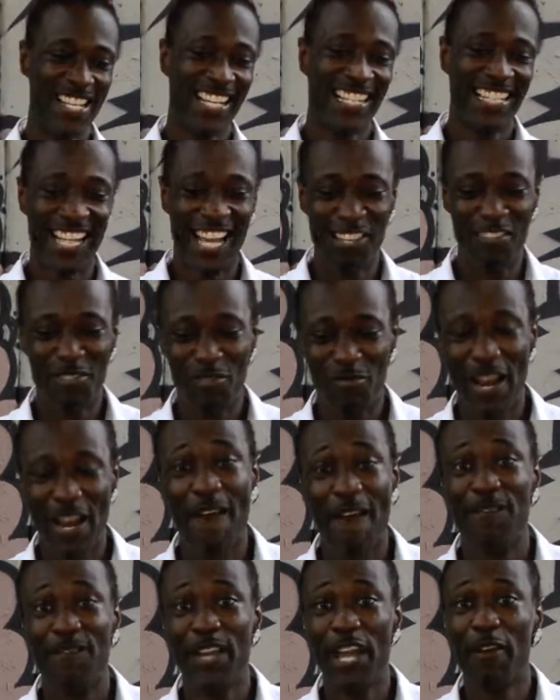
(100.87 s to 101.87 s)
the other was when
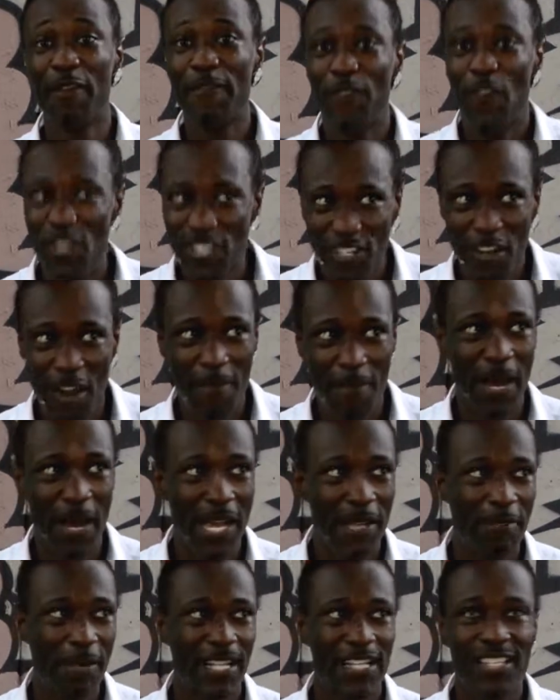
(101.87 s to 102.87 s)
I very first started
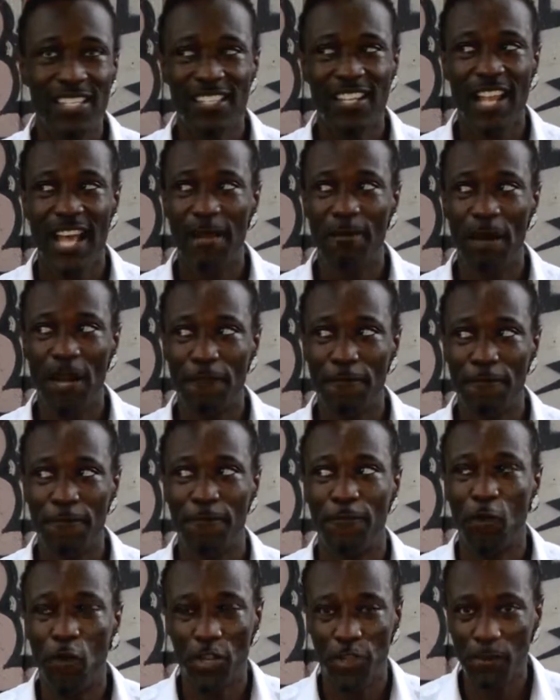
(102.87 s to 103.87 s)
body painting. This is like my
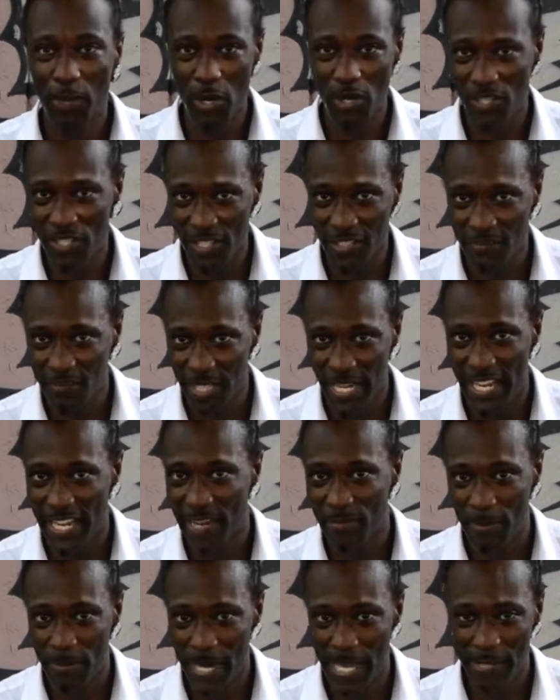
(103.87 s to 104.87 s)
fourth person that I
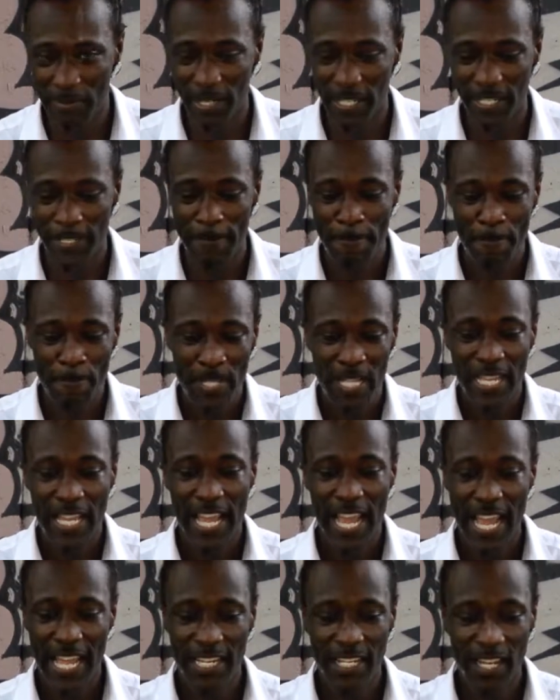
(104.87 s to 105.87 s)
ever body painted.
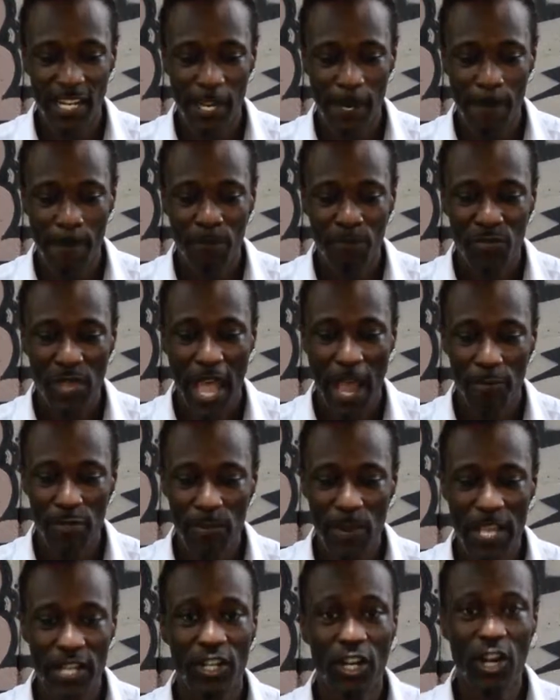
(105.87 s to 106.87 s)
And um, I was
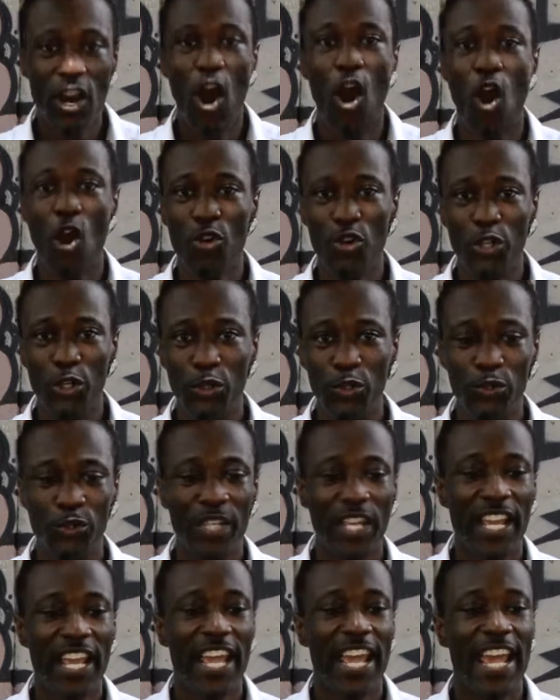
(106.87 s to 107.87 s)
painting her all nude,
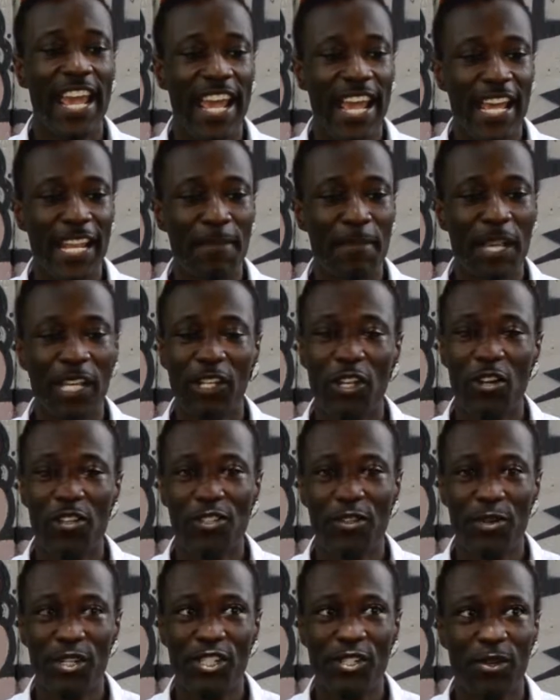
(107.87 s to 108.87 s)
and to make a long
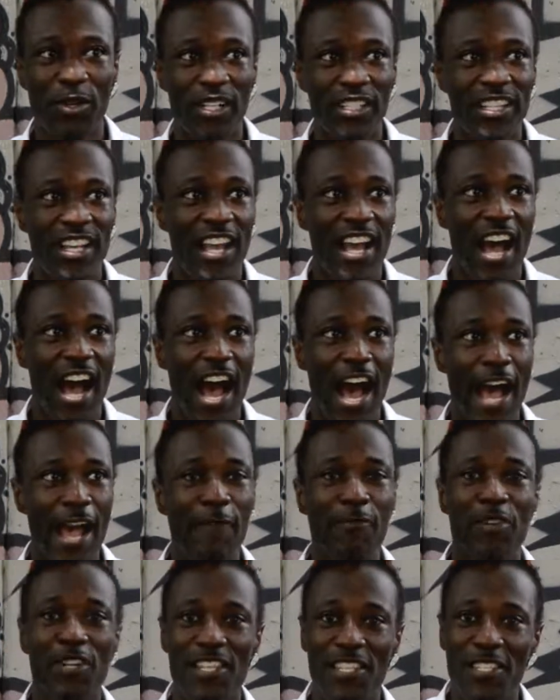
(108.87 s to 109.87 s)
story short, I
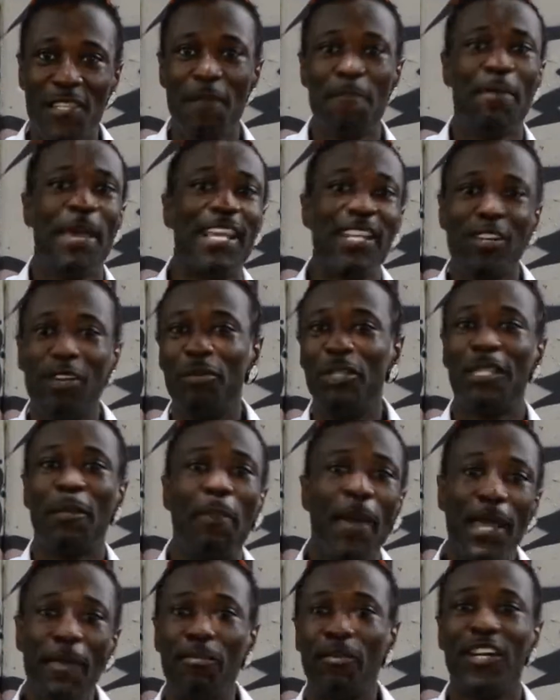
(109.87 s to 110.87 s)
was painting her with the
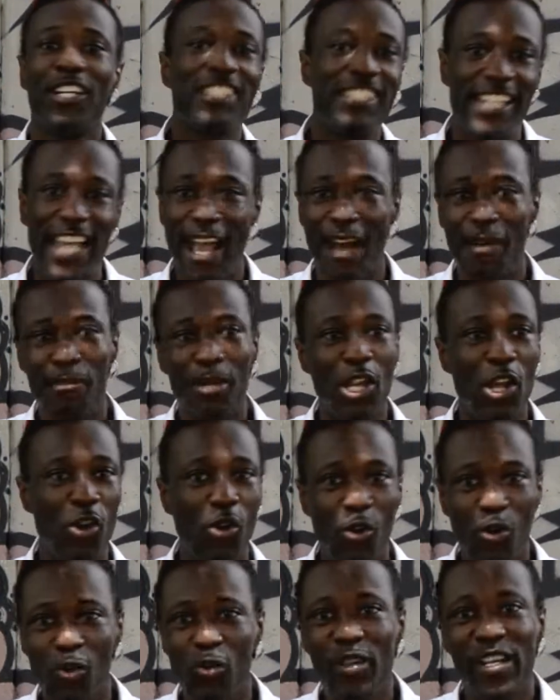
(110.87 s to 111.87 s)
paintbrush down below,
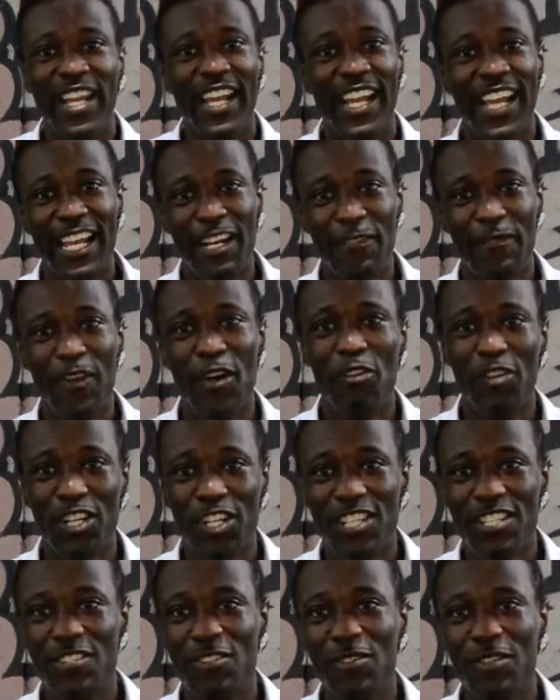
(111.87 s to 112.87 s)
and it felt
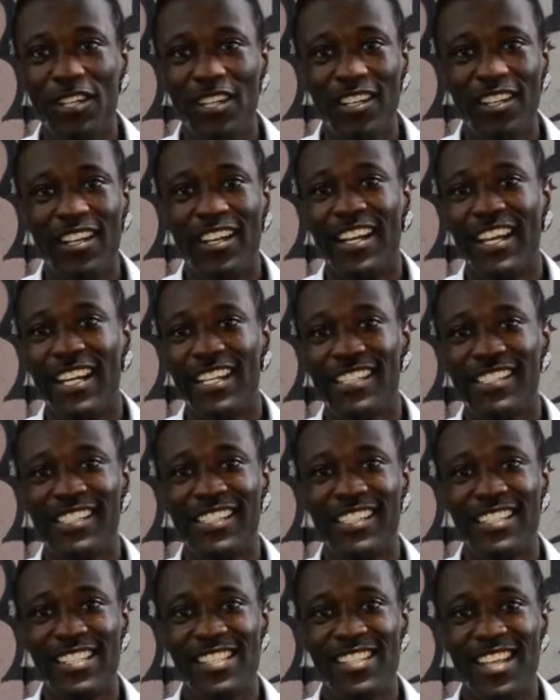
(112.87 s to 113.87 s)
good to her, and
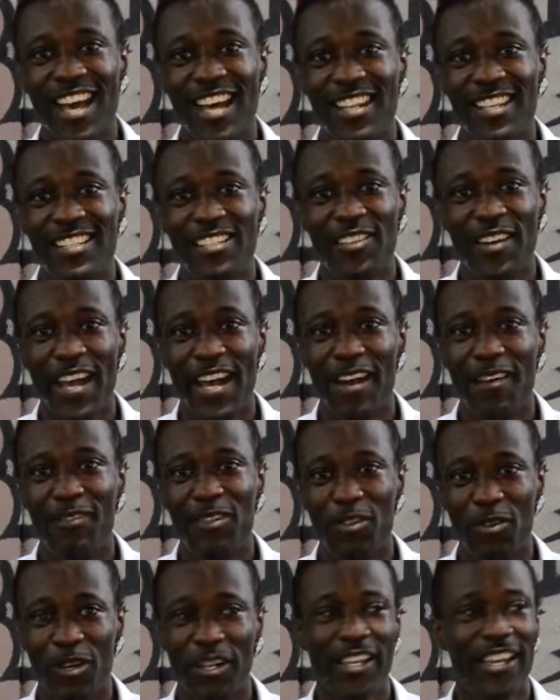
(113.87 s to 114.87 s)
she decided to have
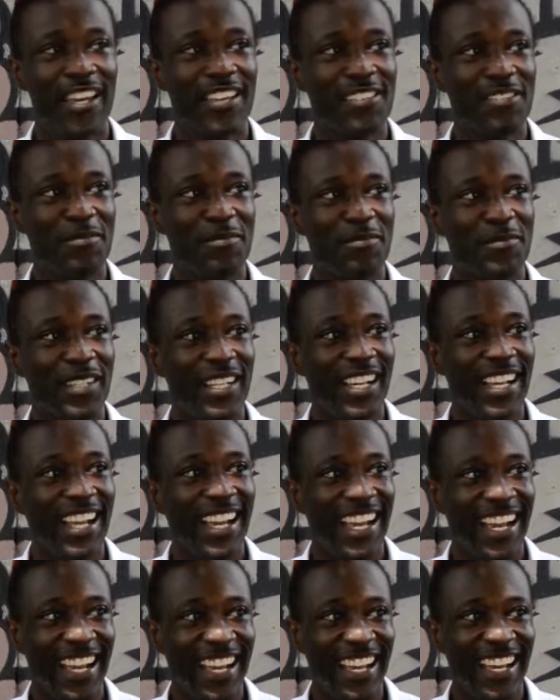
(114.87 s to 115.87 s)
an orgasm,
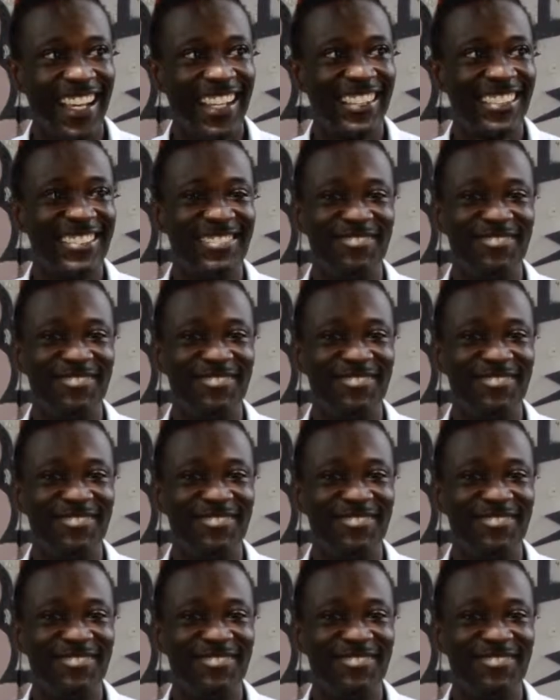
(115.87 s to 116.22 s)
and,